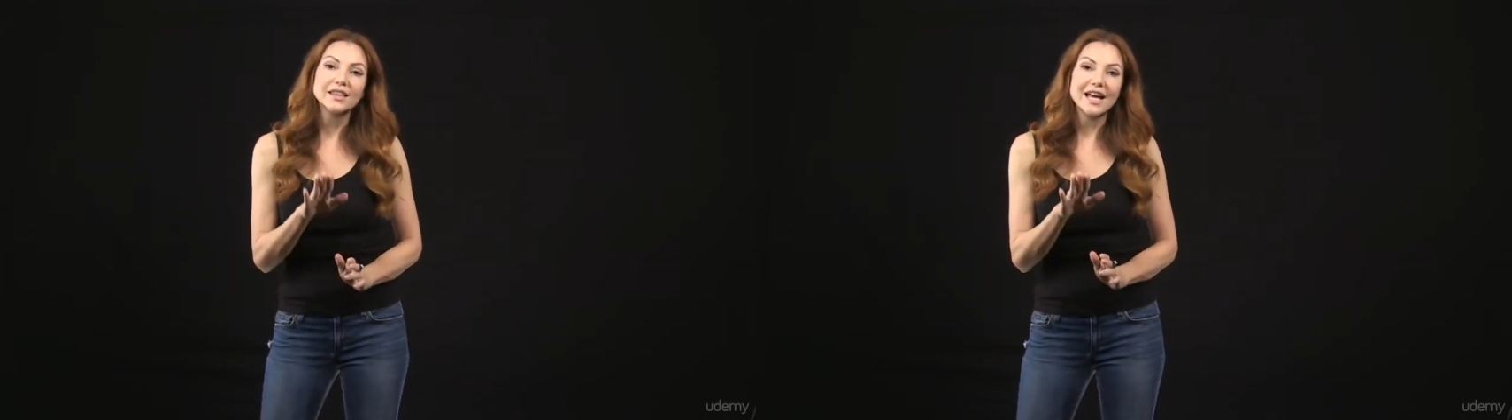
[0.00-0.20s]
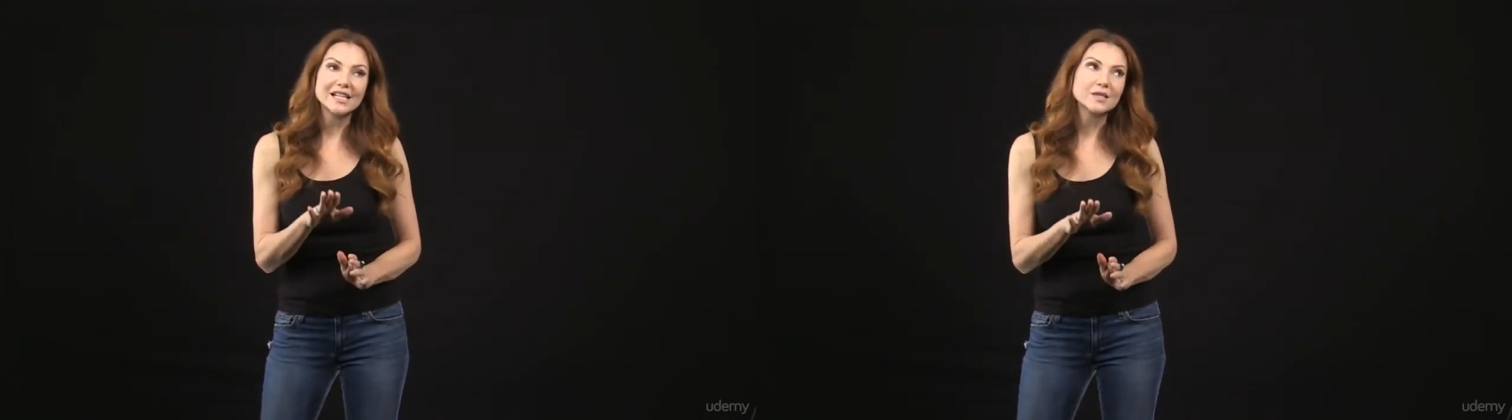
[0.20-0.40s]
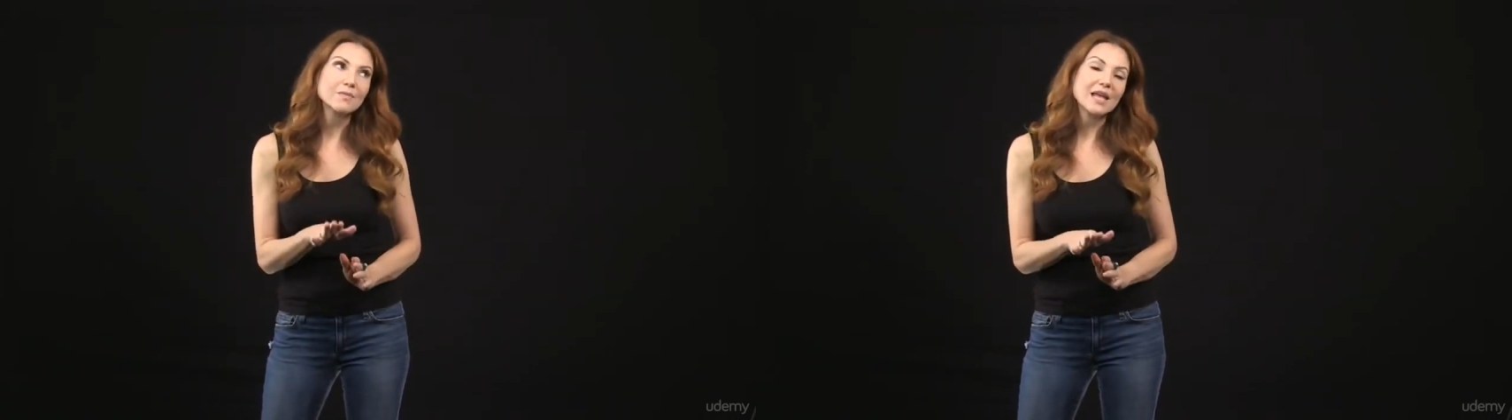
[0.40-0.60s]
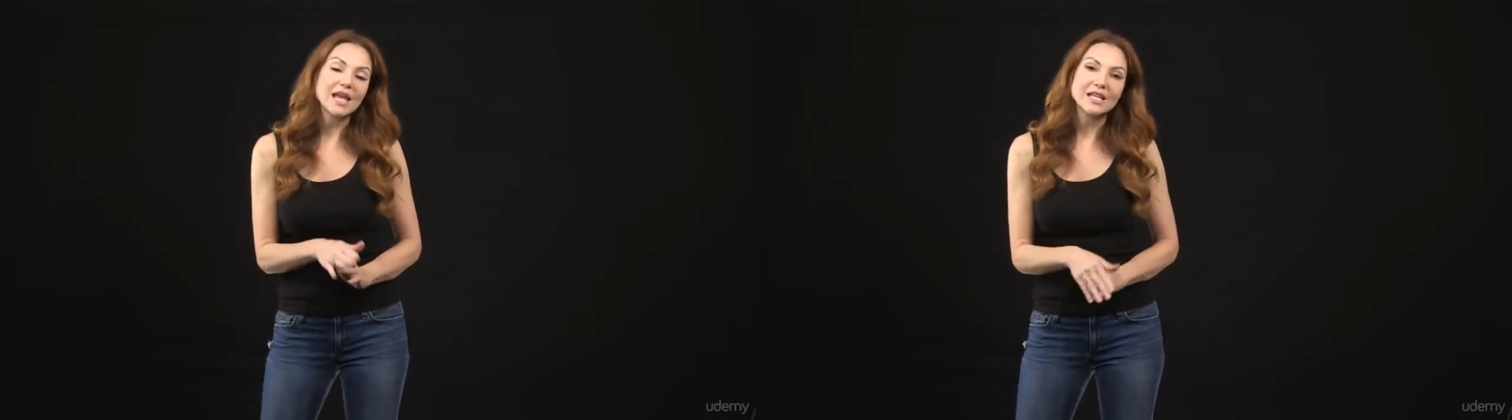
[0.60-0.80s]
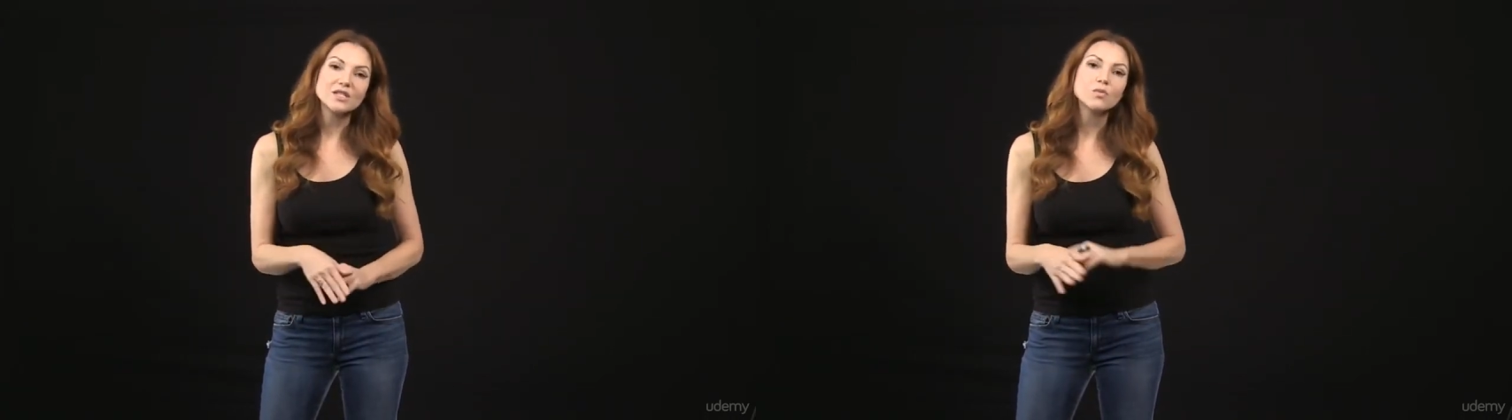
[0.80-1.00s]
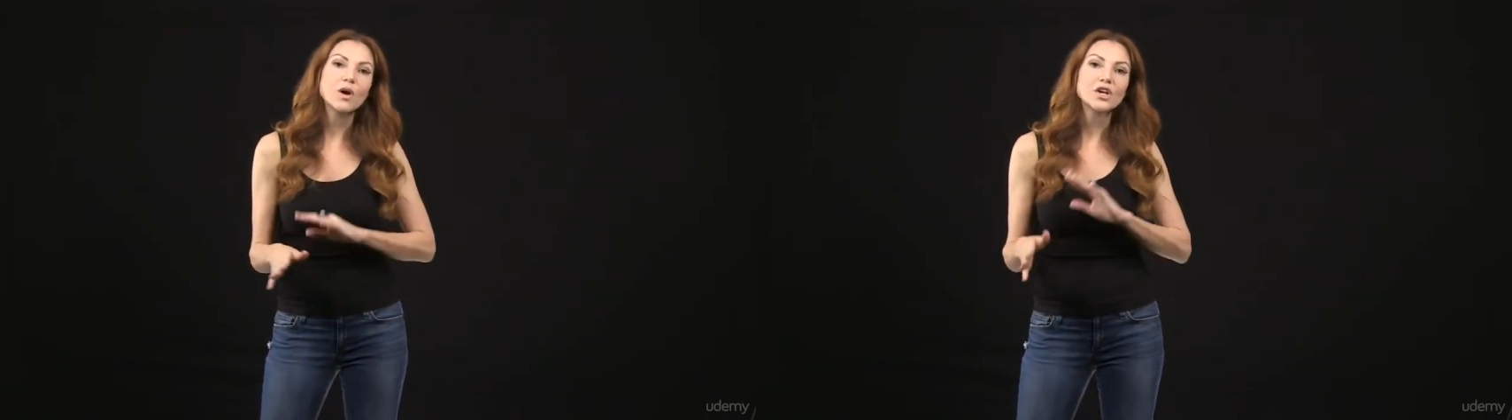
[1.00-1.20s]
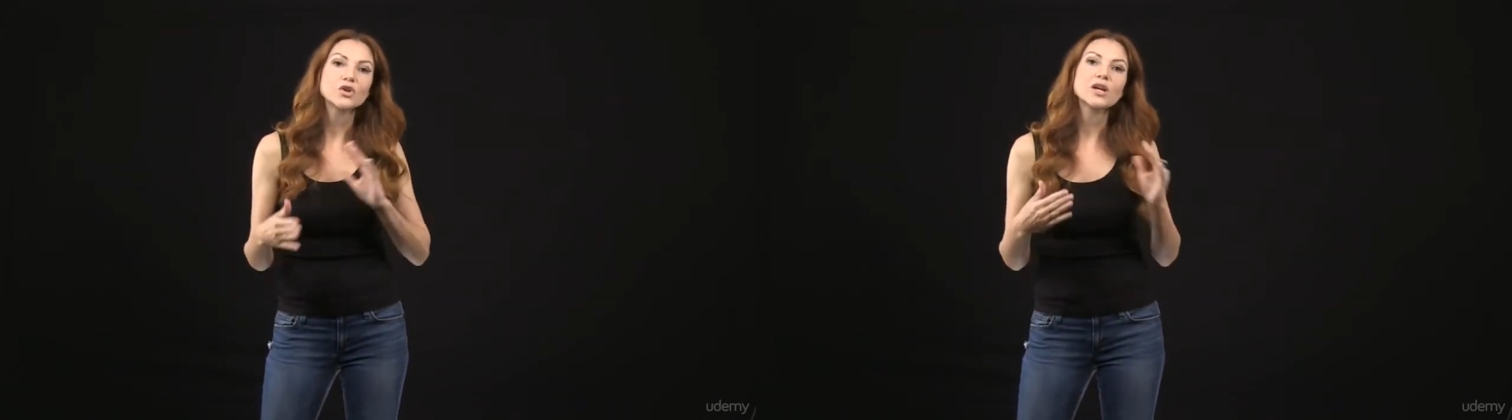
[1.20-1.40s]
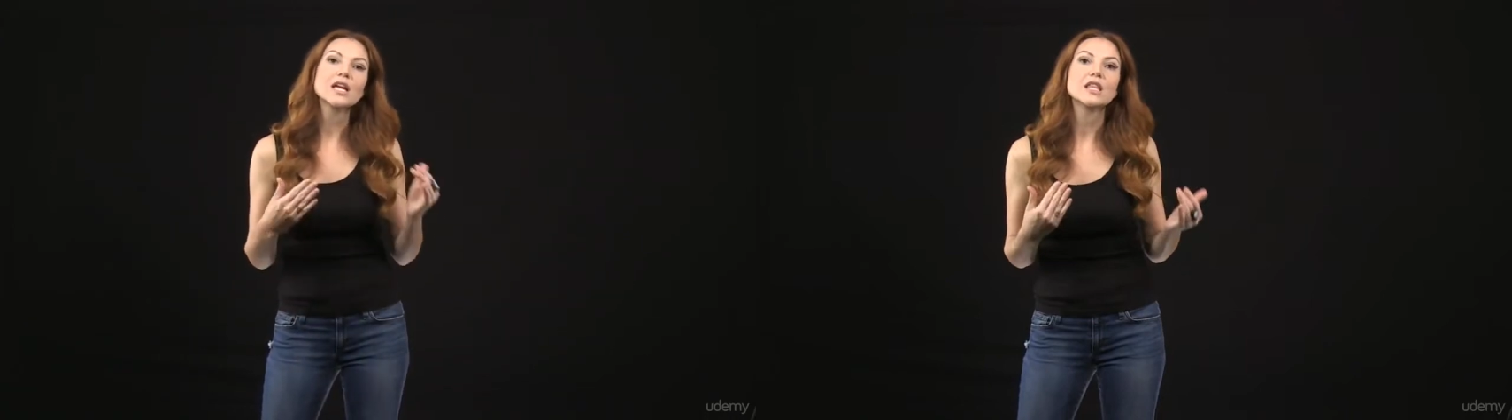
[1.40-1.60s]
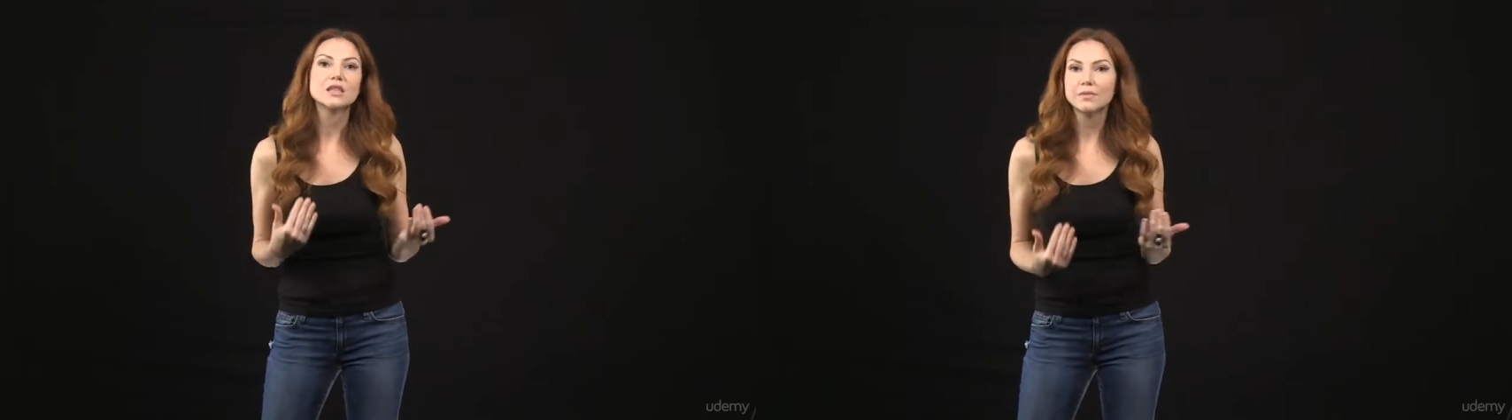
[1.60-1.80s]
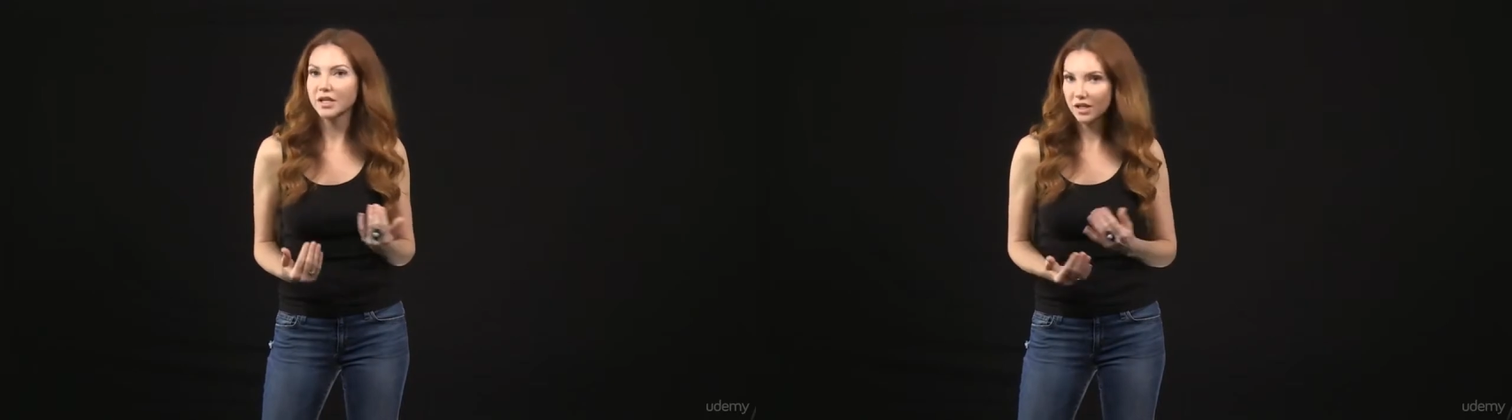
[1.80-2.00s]
last minute while you're
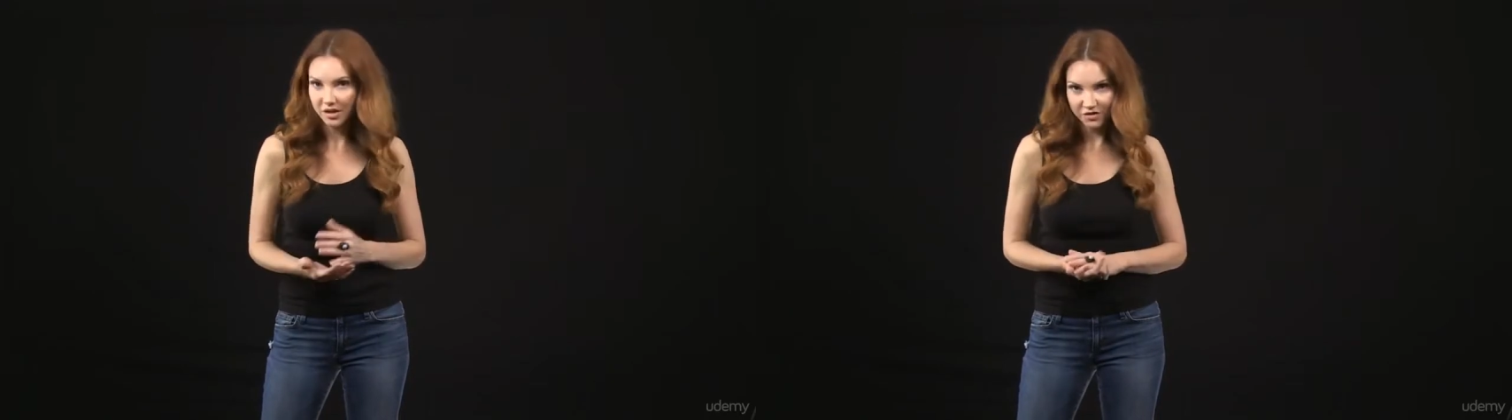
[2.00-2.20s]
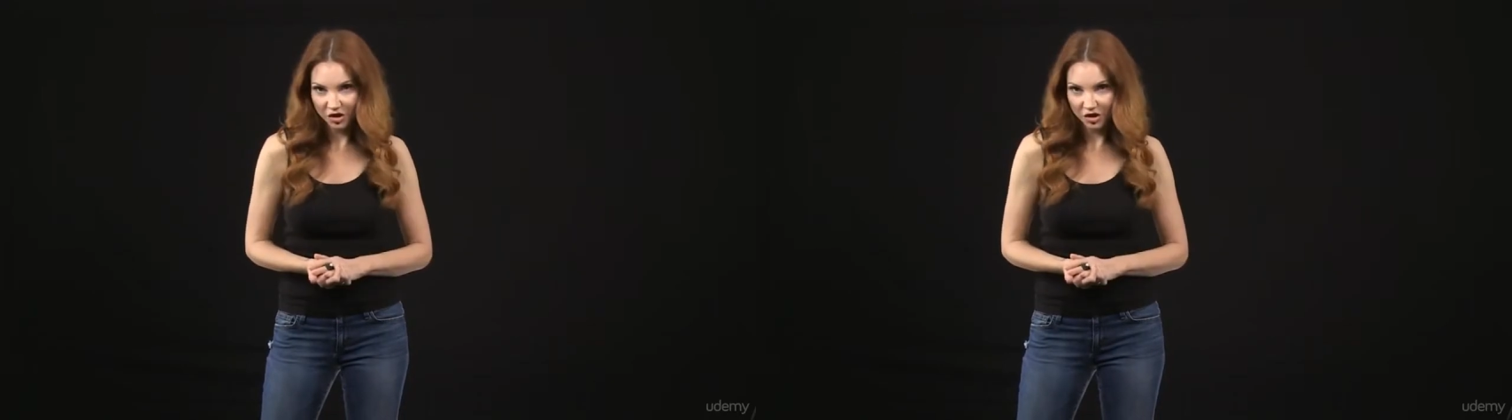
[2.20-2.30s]
in the middle